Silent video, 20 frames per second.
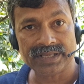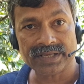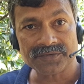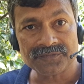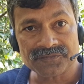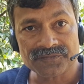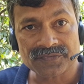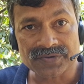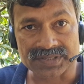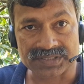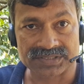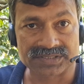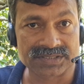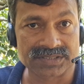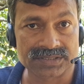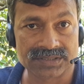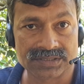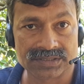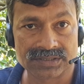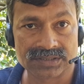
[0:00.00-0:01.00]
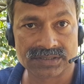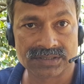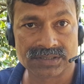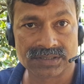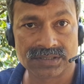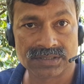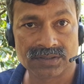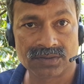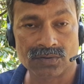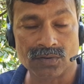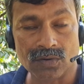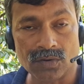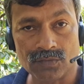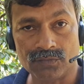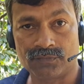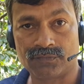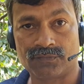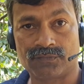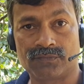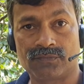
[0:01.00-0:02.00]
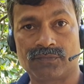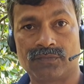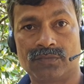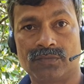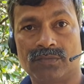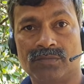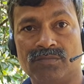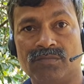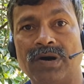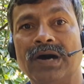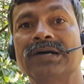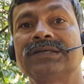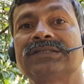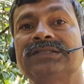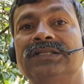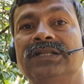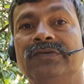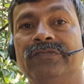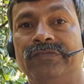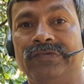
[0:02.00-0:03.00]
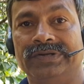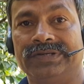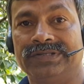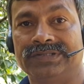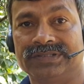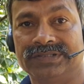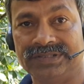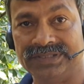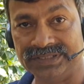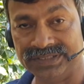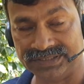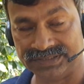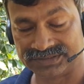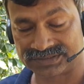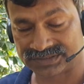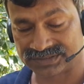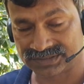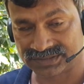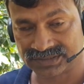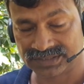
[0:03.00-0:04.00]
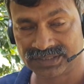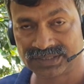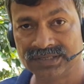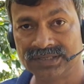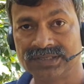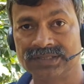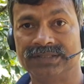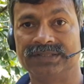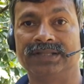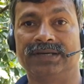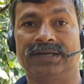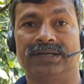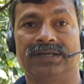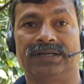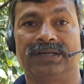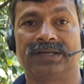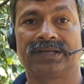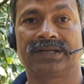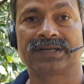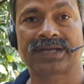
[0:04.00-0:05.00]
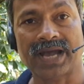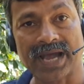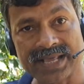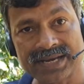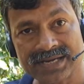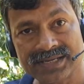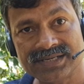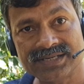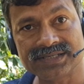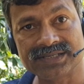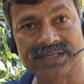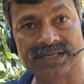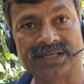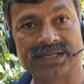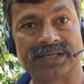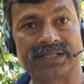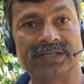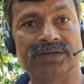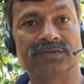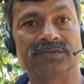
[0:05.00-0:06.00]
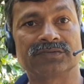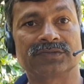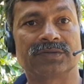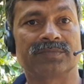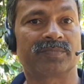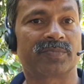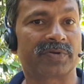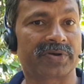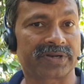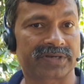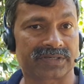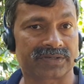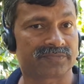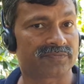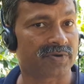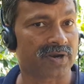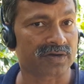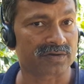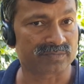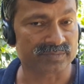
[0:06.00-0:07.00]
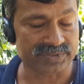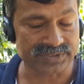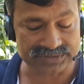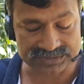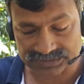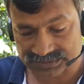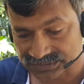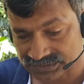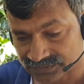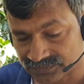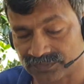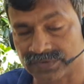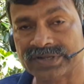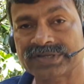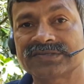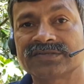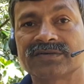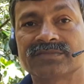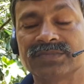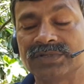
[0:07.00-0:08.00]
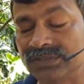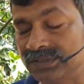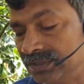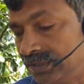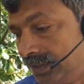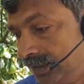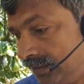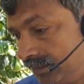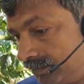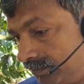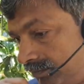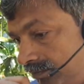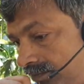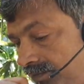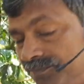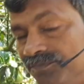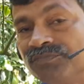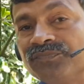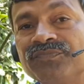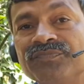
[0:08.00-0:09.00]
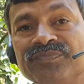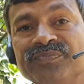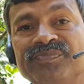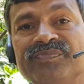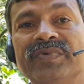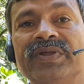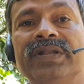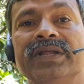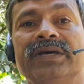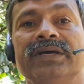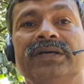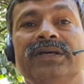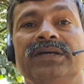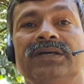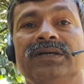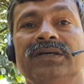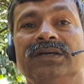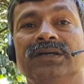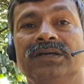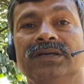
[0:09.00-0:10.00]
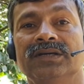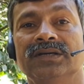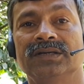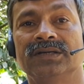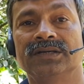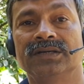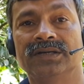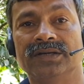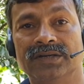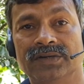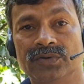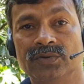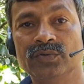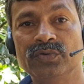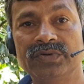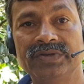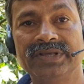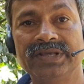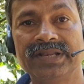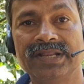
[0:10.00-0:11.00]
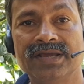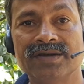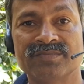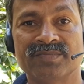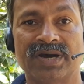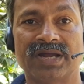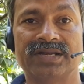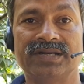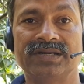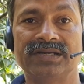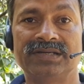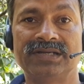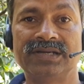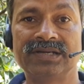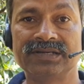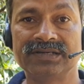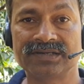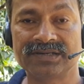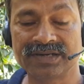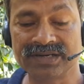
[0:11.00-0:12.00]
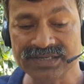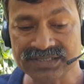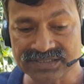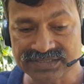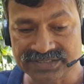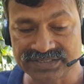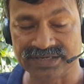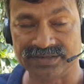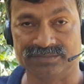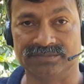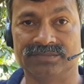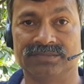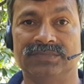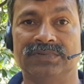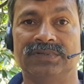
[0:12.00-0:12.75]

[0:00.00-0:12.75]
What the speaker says: effect of mass defect is the kinetic energy of the product fragments. For example, when a deuterium and tritium